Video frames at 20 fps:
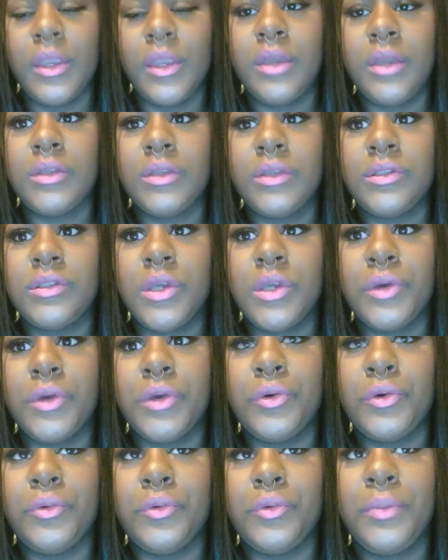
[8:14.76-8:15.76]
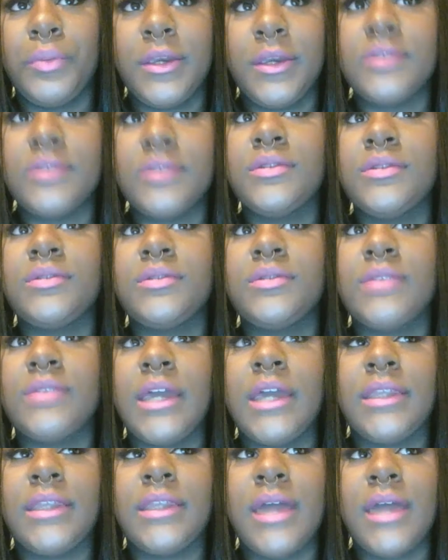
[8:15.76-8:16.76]
So piercings
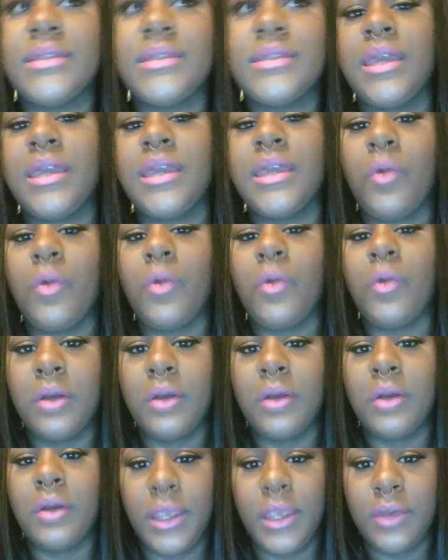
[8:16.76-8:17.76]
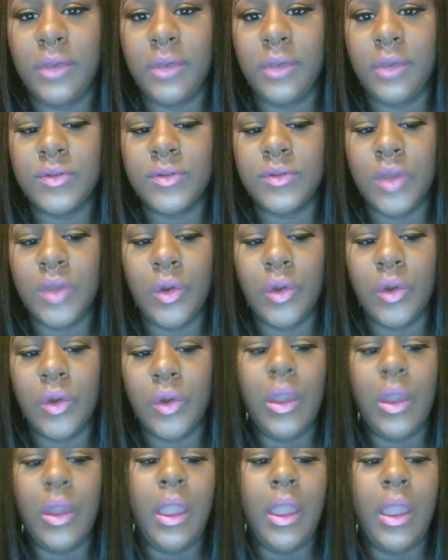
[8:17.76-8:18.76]
like that take a while to heal. So
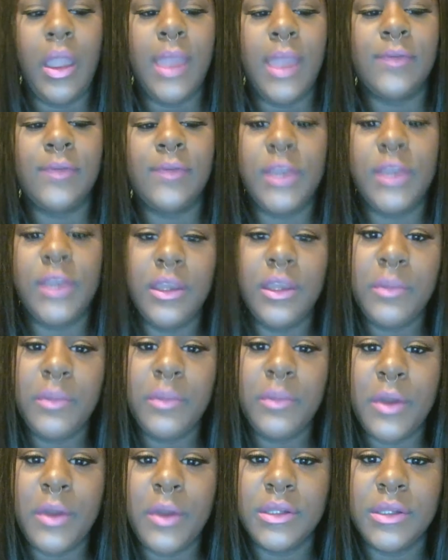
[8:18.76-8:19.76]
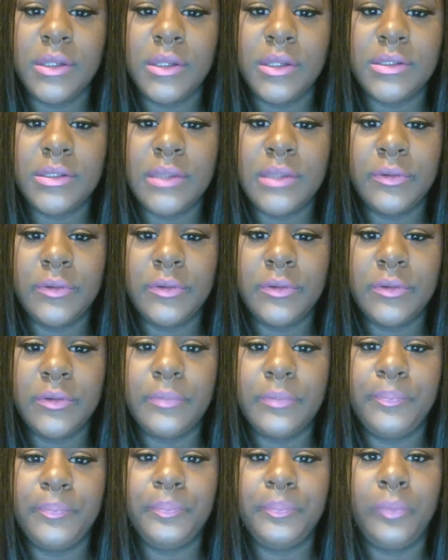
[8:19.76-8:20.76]
if you're thinking about getting a septum,
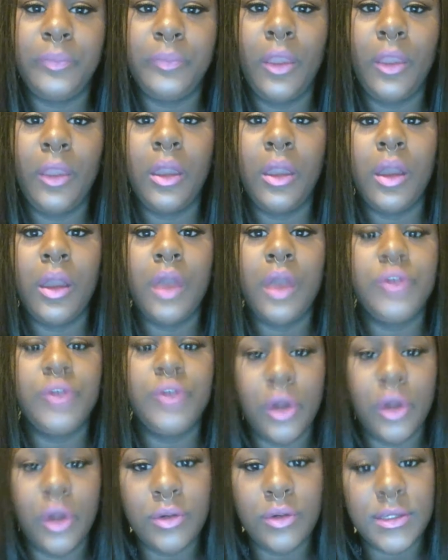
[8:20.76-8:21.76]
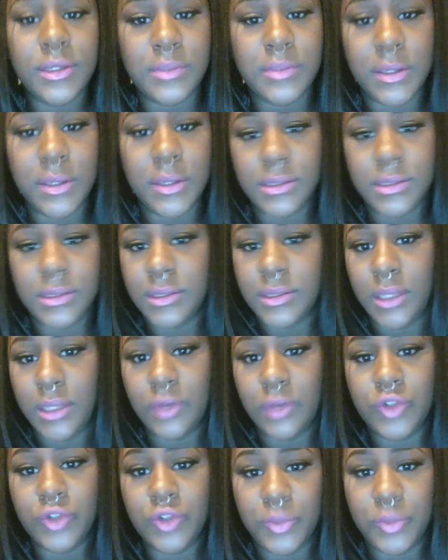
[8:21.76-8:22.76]
don't expect it to heal
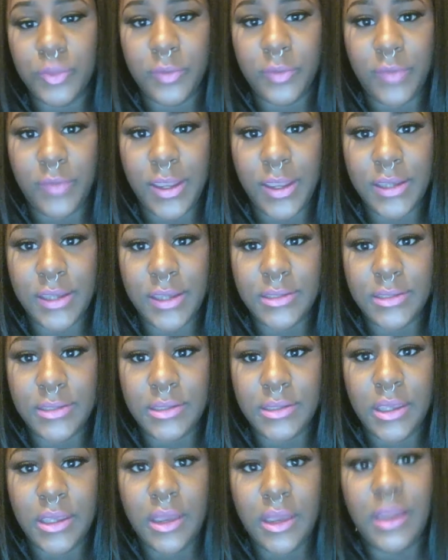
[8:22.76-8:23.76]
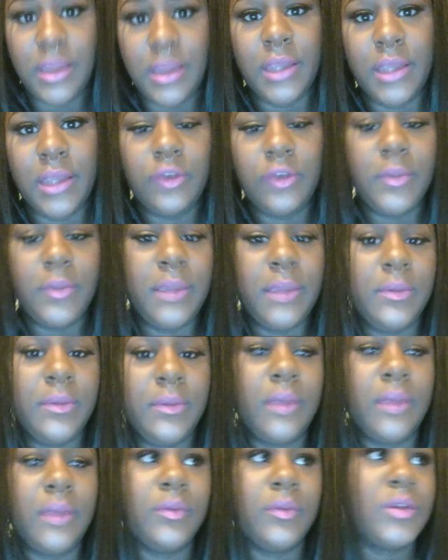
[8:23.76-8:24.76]
super fast. Like, you may be
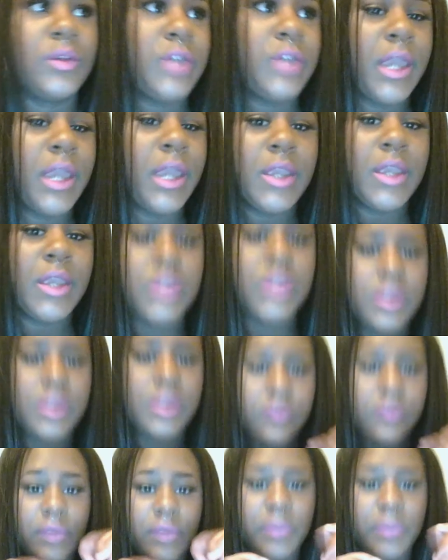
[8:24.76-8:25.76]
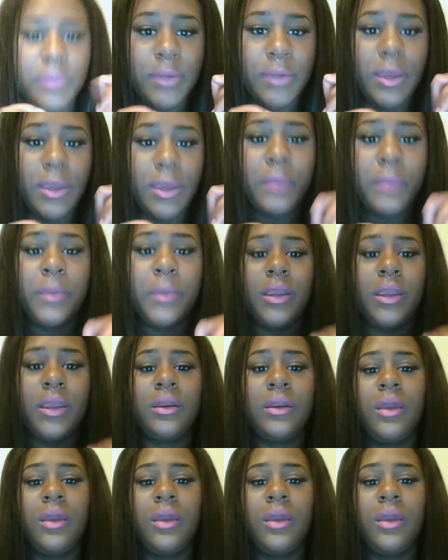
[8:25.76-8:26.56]
able to change it and flip it up and